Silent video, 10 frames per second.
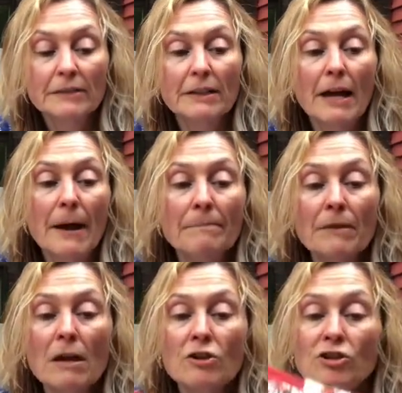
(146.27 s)
okay?
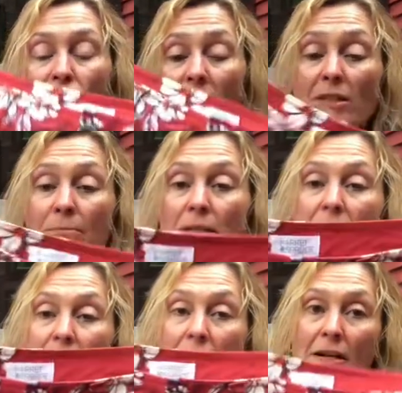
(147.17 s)
She sent them in
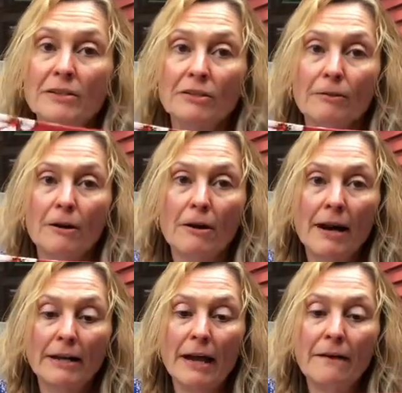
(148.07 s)
a size zero
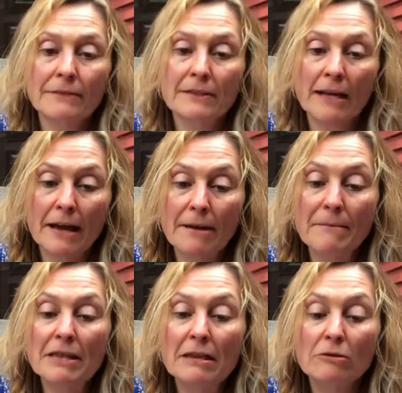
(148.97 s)
and I have to say, I
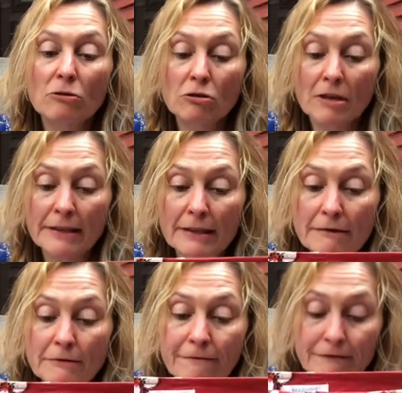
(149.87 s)
mean, they look like
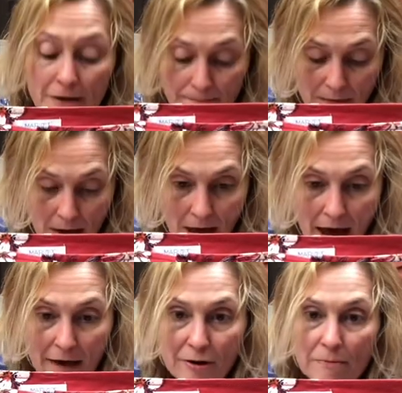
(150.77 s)
they would fit
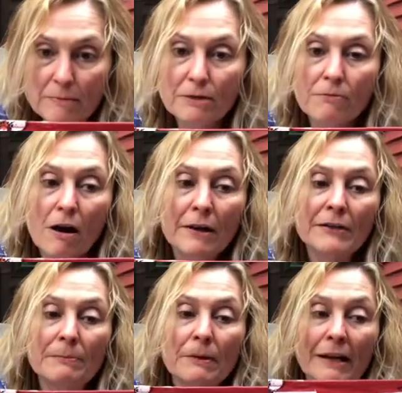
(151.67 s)
and they're
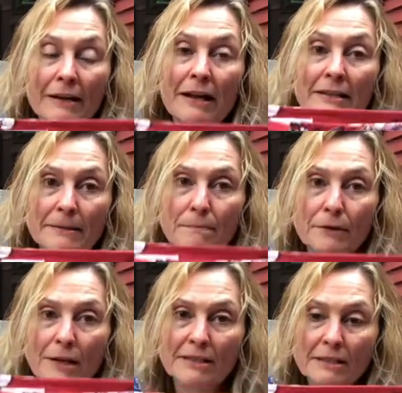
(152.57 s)
mid-rise, but I, I did
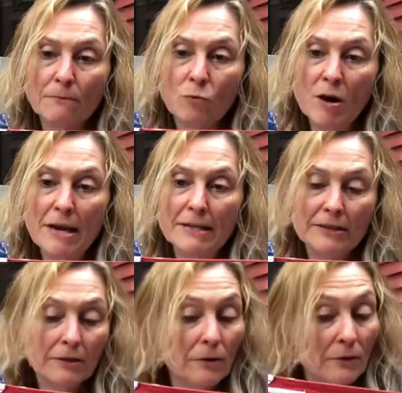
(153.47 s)
put on some weight,
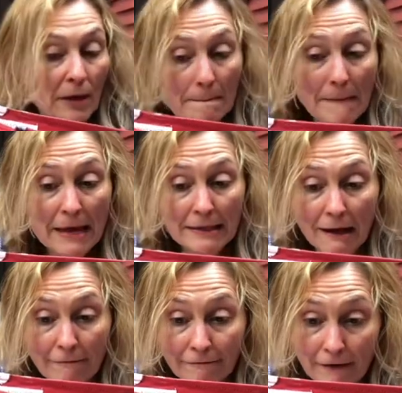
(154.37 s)
so they may
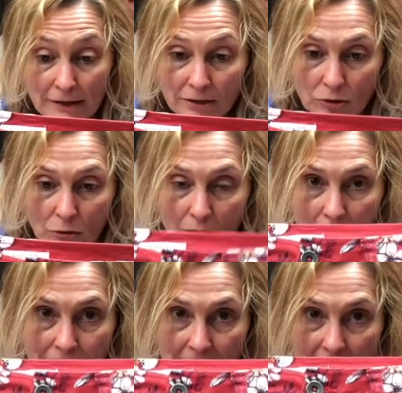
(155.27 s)
not fit. So
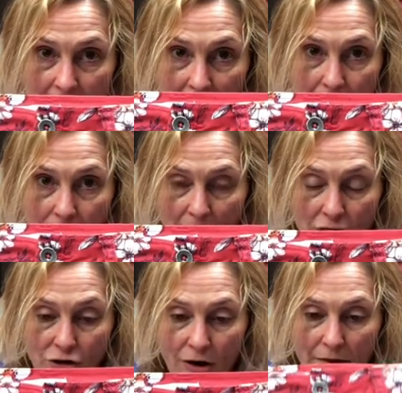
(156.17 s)
I'll have to see when
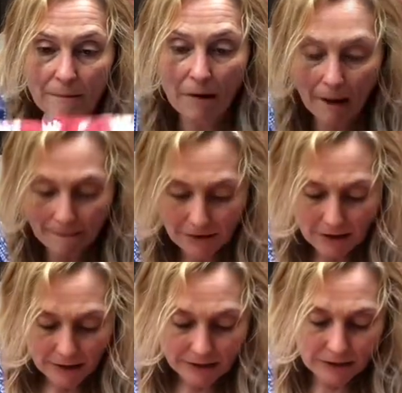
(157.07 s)
I try them on.
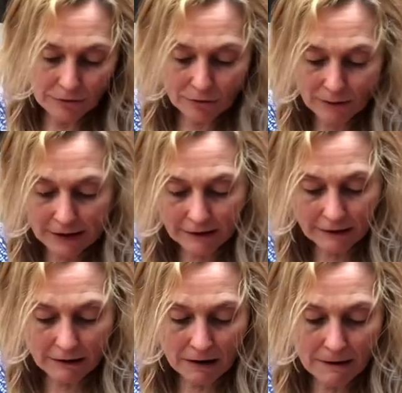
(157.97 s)
You know, they're
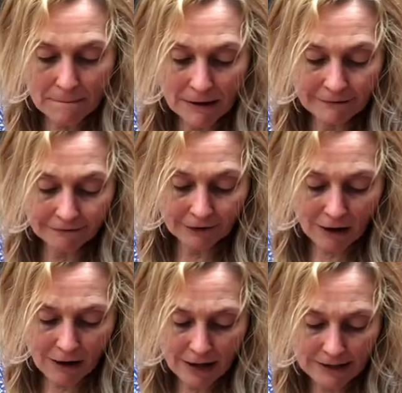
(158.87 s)
regular uh, button
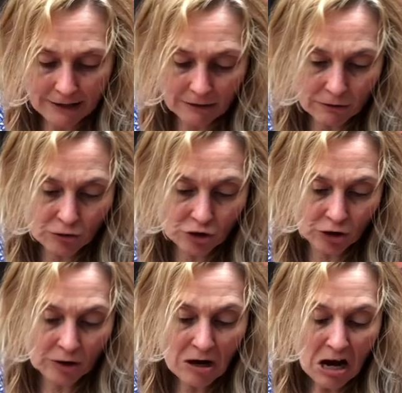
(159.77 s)
fly
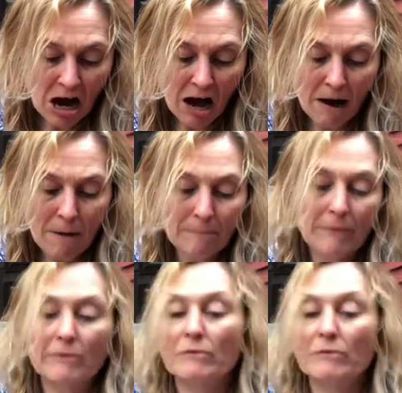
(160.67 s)
closure. Um,